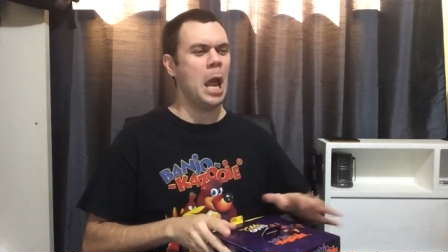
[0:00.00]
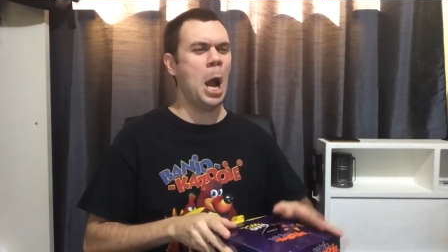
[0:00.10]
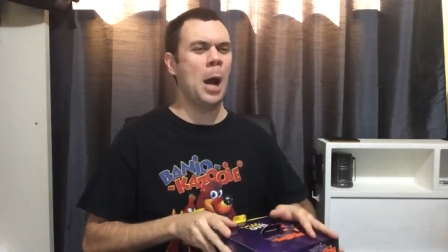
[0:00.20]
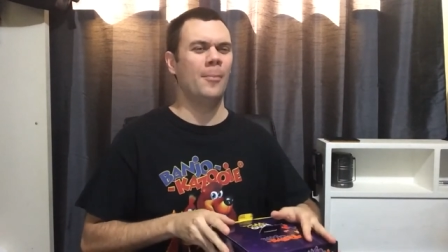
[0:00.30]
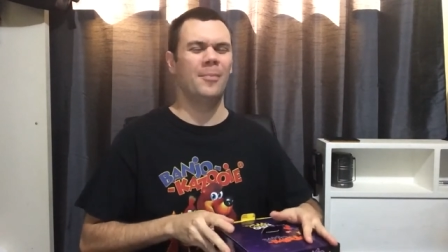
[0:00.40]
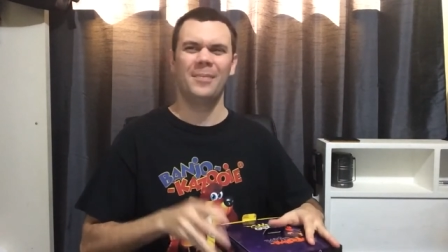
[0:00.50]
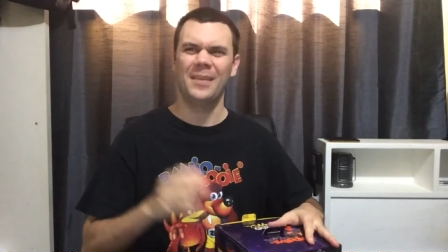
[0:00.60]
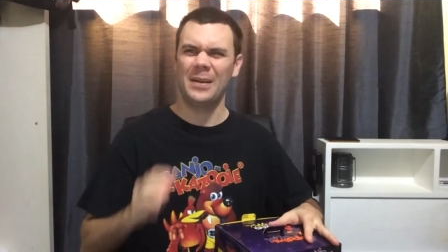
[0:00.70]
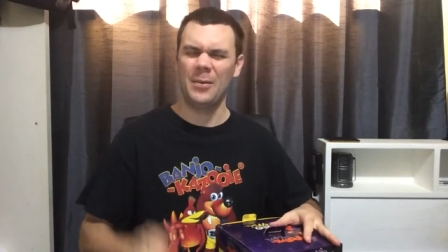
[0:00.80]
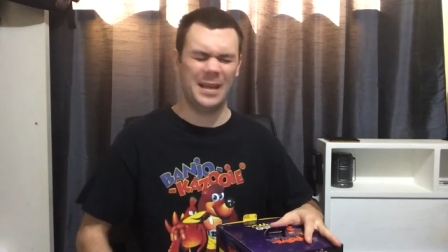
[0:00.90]
Ah, oh,
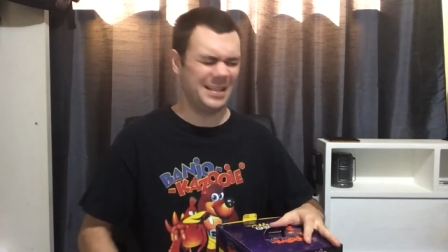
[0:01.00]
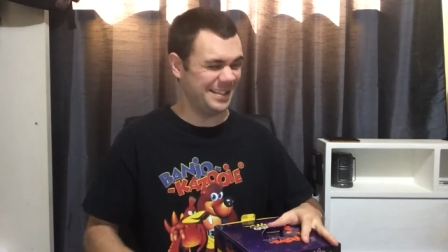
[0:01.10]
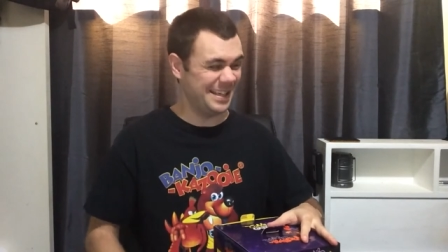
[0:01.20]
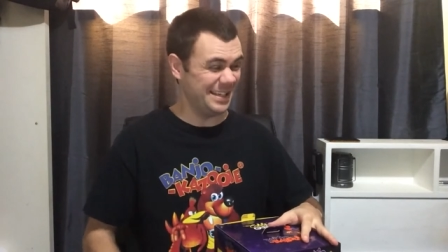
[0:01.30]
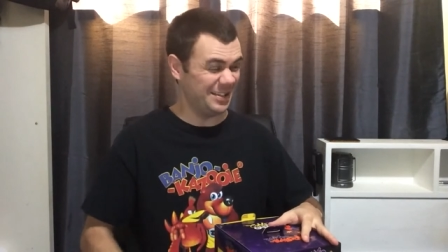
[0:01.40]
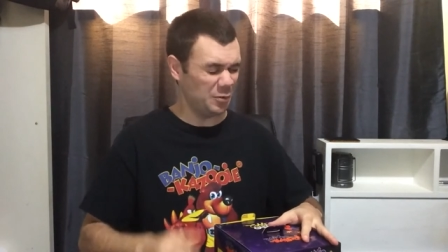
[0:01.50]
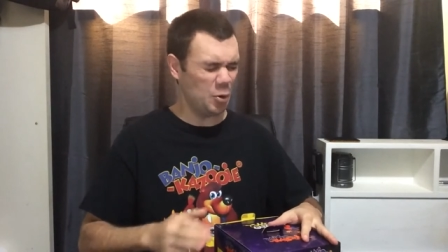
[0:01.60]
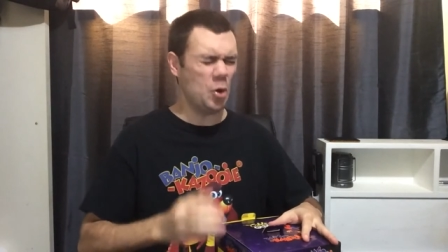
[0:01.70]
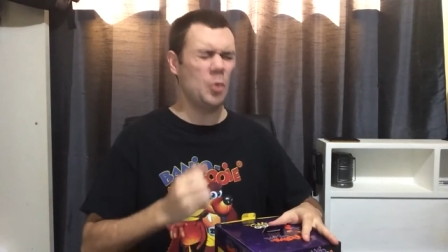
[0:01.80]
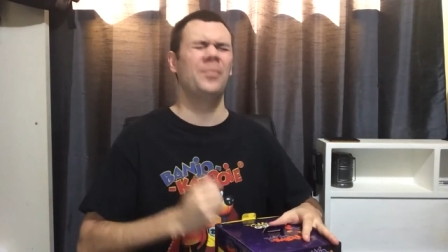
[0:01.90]
I think I'm about to sneeze.
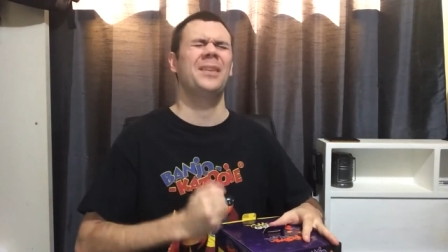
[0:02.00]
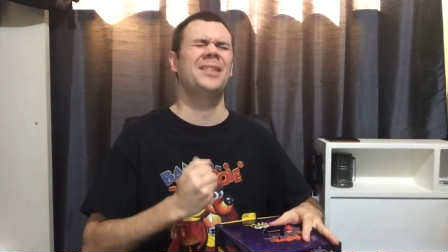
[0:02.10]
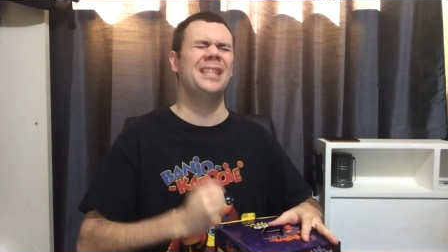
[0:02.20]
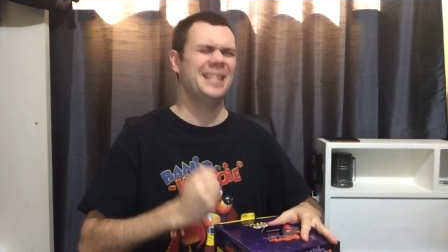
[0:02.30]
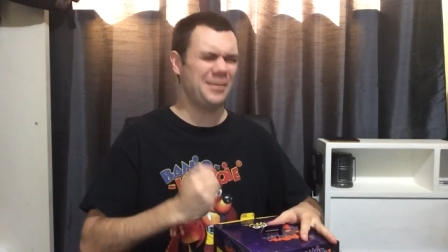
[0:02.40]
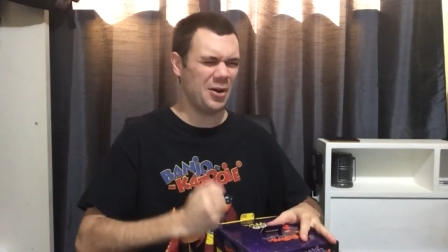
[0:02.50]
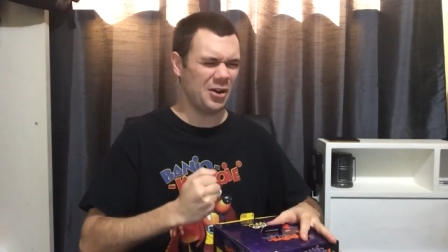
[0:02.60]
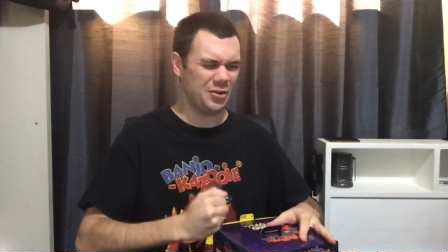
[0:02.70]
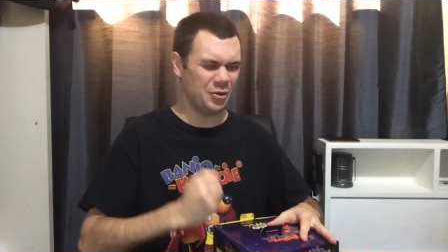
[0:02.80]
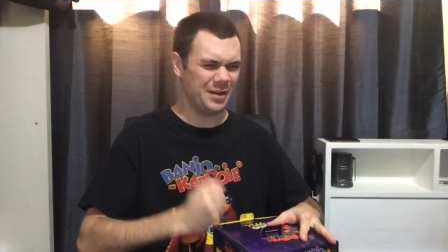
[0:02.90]
Oh, sneezing
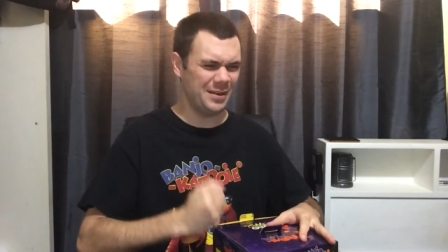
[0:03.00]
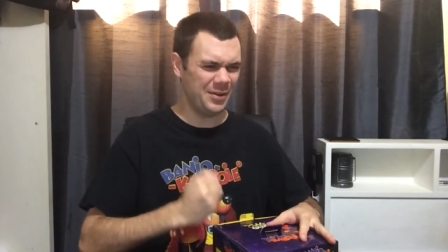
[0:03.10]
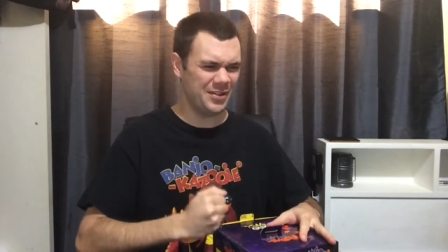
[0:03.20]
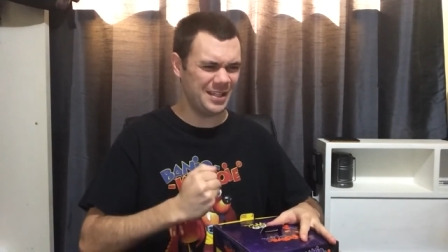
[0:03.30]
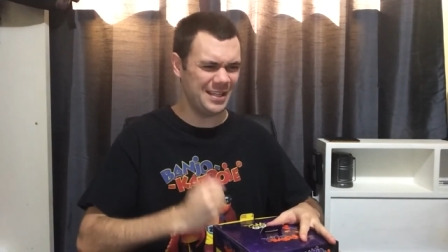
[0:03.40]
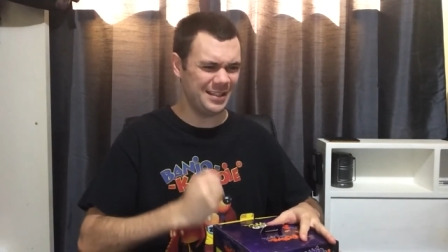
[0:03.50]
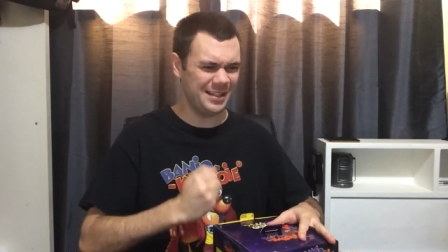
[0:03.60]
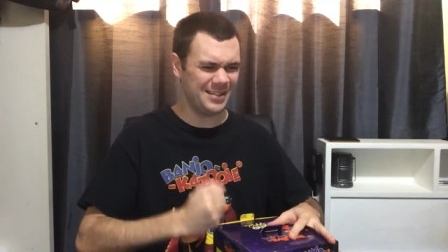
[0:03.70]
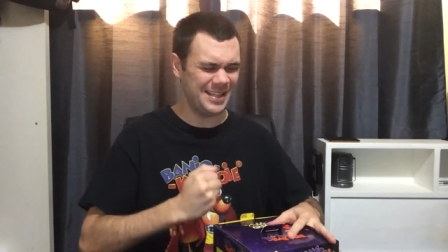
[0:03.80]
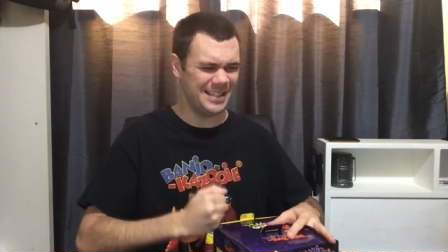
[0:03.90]
purgatory. Am I sneeze
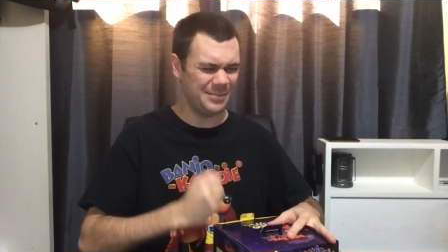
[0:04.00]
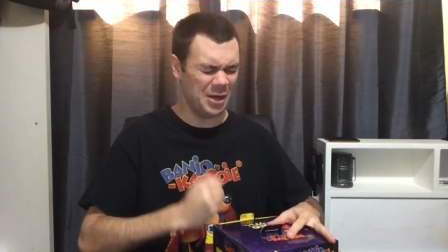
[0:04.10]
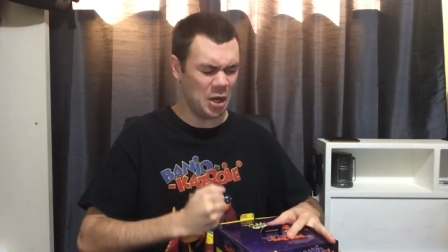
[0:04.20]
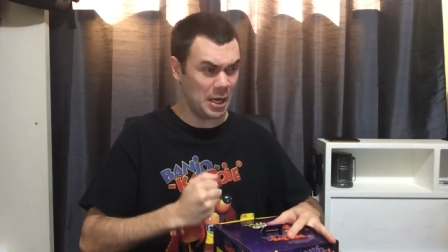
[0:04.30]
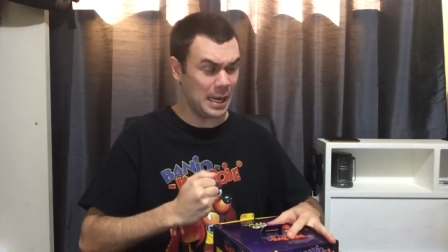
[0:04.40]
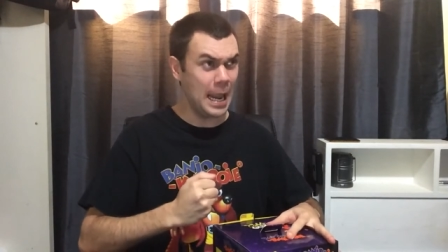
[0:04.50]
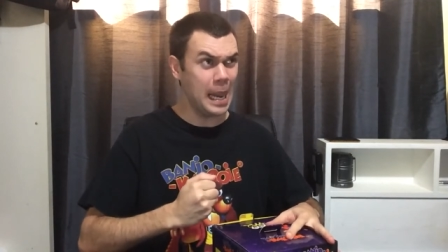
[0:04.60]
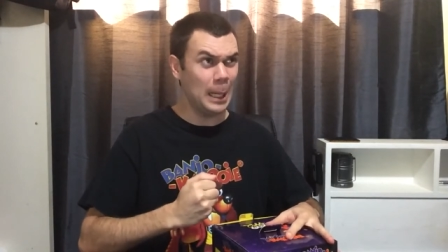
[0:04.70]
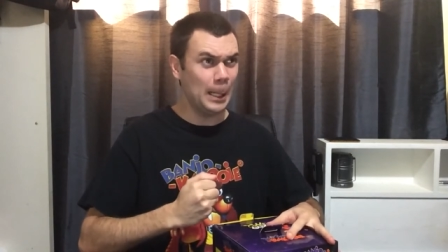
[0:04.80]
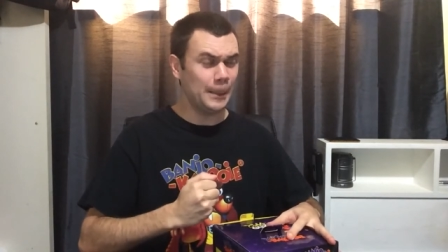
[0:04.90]
gonna sneeze? Am I not?
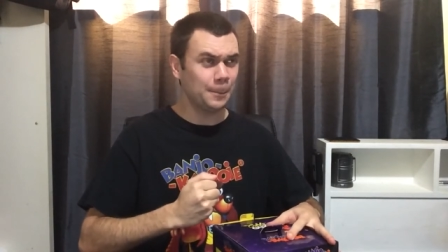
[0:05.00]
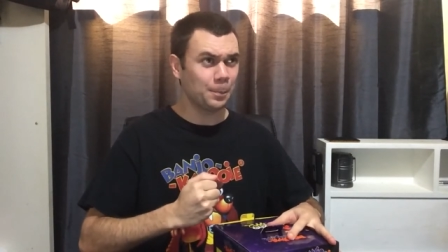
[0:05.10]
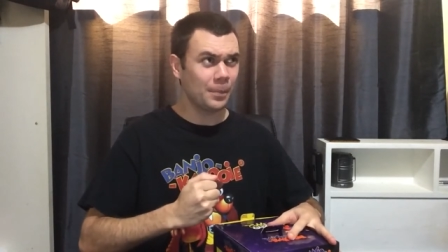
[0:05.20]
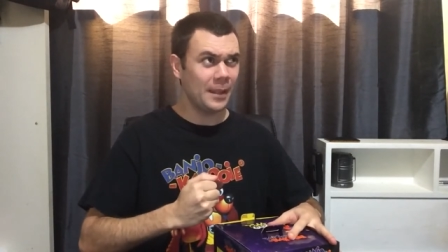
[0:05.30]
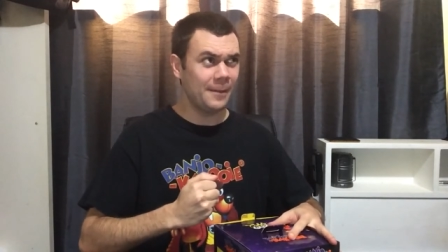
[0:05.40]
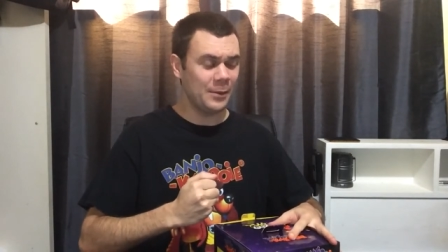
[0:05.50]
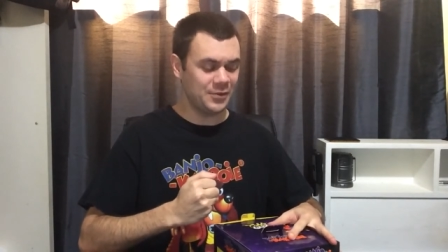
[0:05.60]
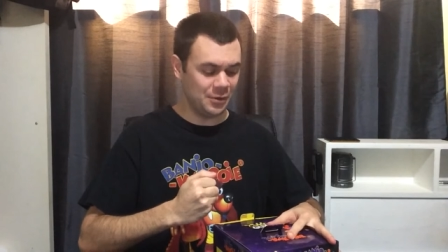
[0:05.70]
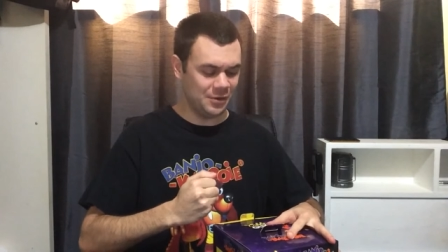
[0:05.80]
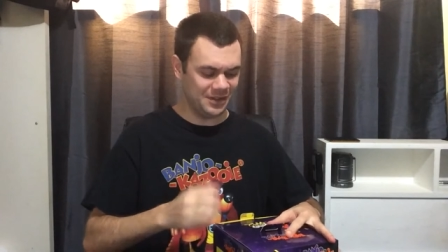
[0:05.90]
That
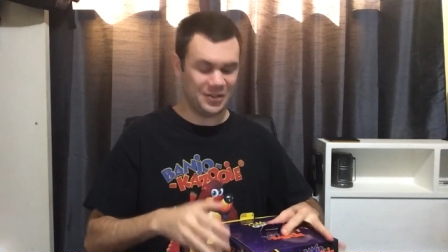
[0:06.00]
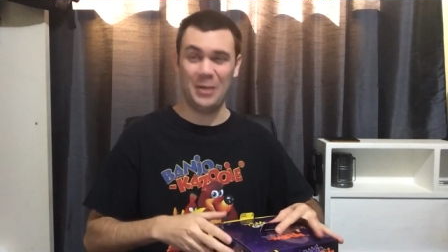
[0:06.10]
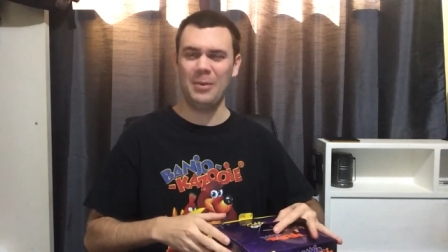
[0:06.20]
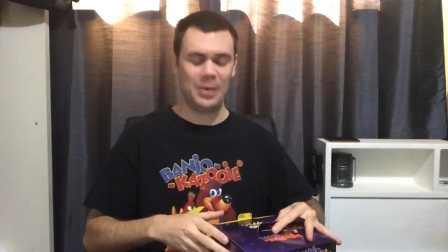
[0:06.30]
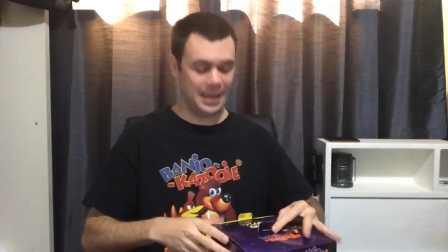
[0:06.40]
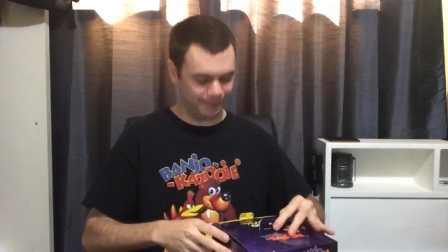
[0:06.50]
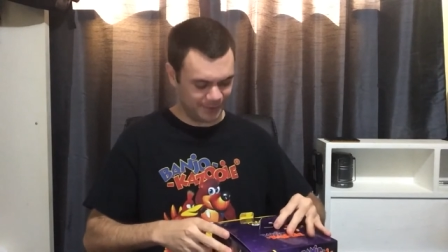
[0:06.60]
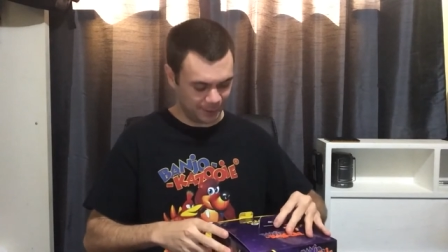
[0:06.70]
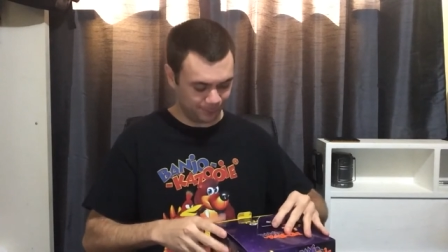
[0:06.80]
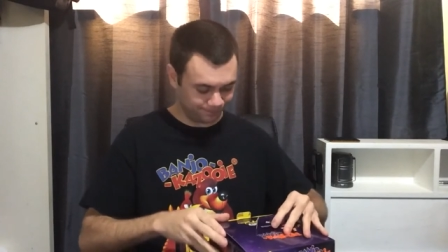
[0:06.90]
was a no this time. Okay,
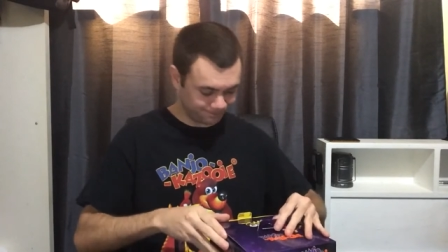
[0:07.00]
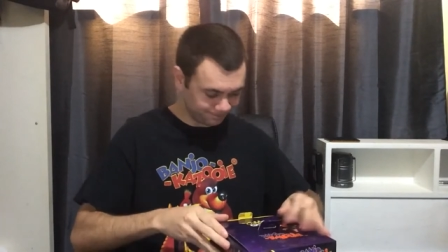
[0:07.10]
so.